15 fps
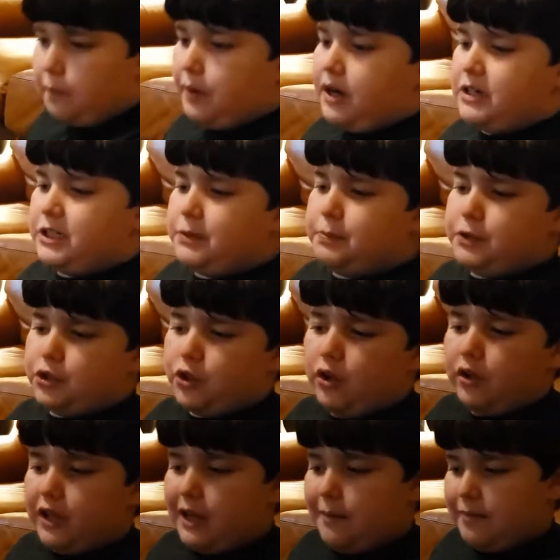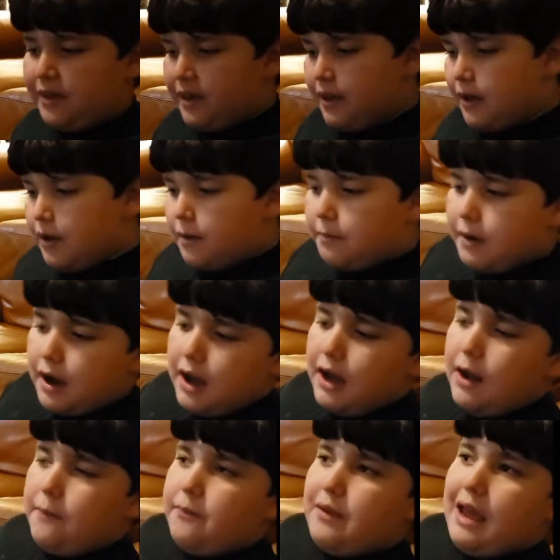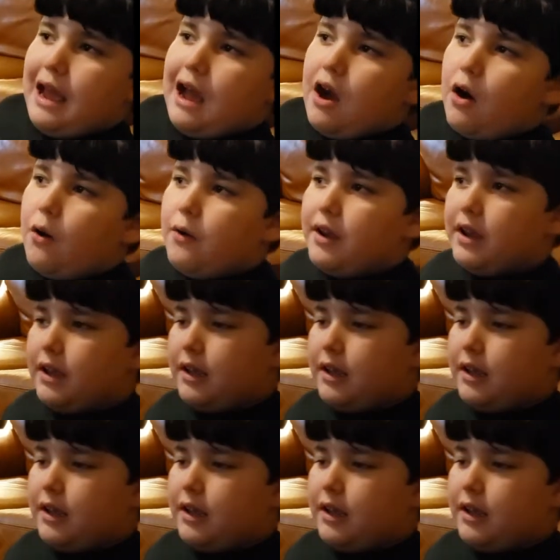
British Petroleum, but now